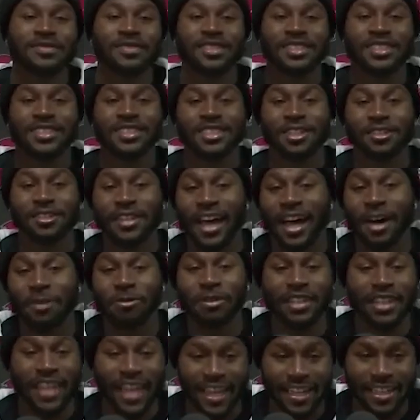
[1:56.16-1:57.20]
So now we
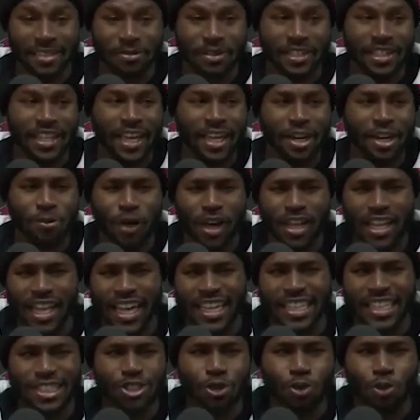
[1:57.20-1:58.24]
landed. We landed around
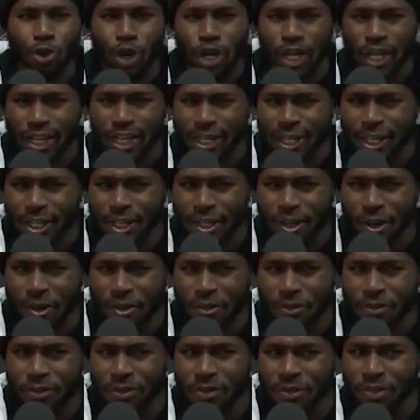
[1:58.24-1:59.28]
like twelve
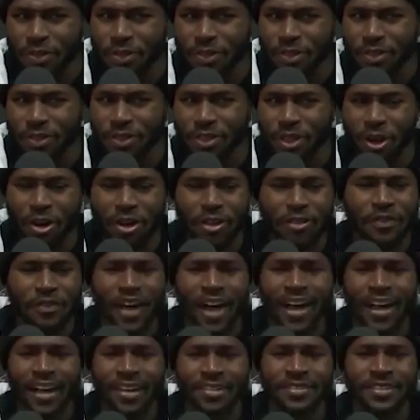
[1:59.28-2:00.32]

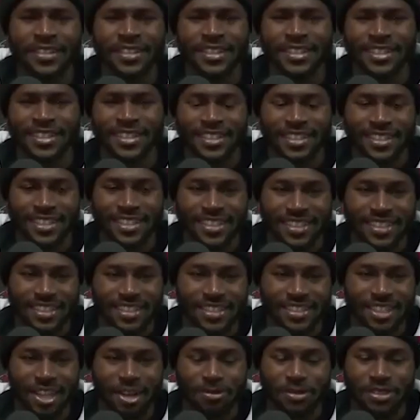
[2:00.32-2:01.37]
thirty-five.
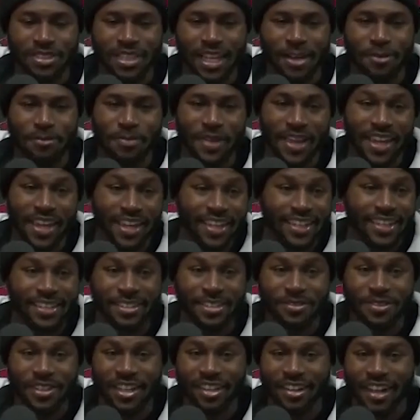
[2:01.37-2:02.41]
So I'm just like, man,
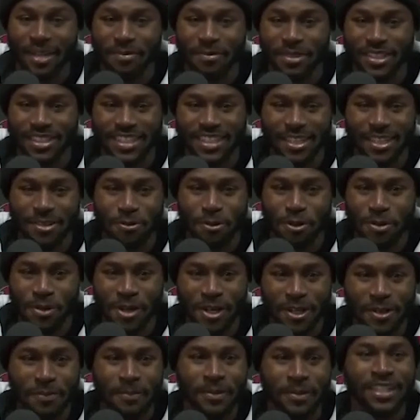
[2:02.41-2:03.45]
we ain't gonna have much warm
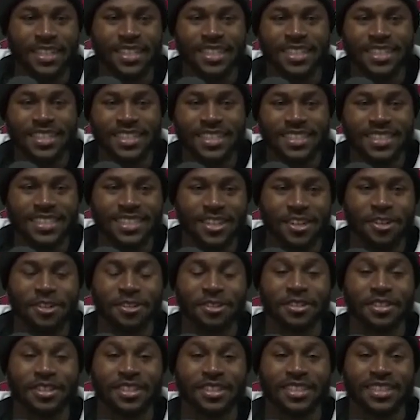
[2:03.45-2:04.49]
up.
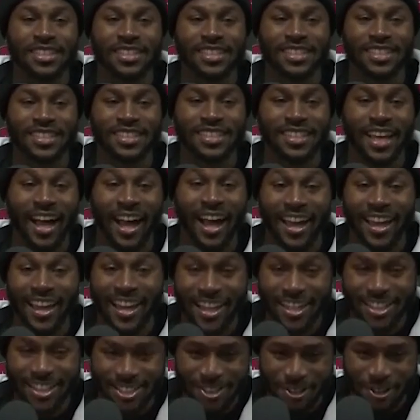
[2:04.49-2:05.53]
So I
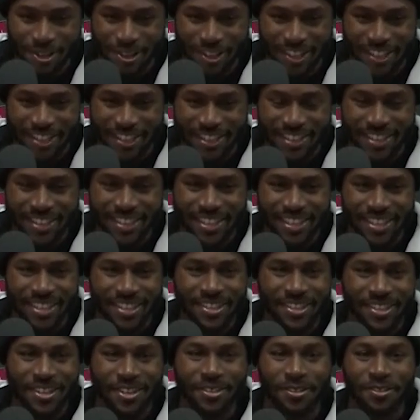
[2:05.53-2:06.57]
escort.
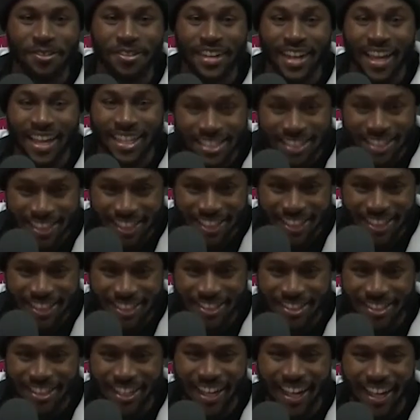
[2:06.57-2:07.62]
When I tell
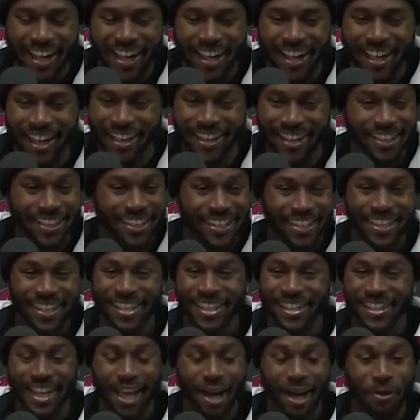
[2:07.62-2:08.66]
you, I,
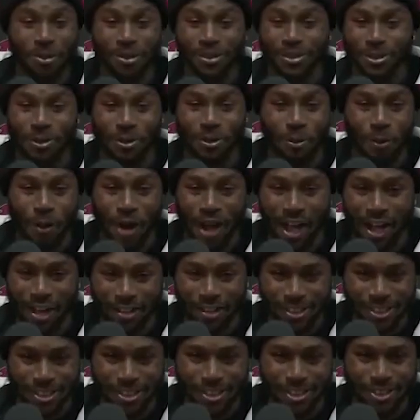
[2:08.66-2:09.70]
that was the
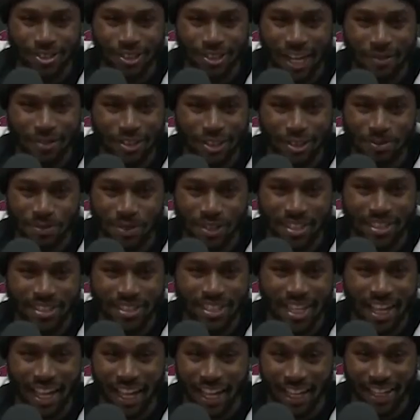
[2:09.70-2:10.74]
wildest driving experience
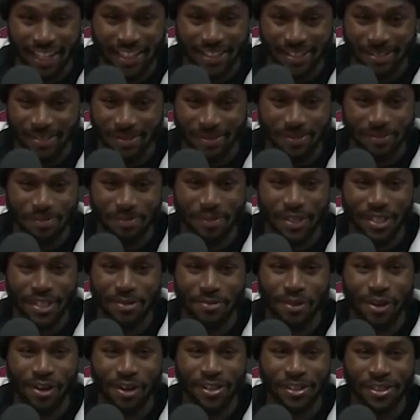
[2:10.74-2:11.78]
I been a
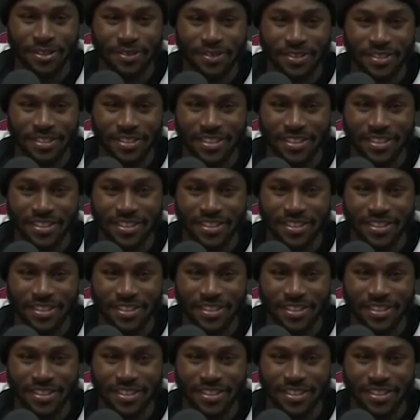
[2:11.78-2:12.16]
part of.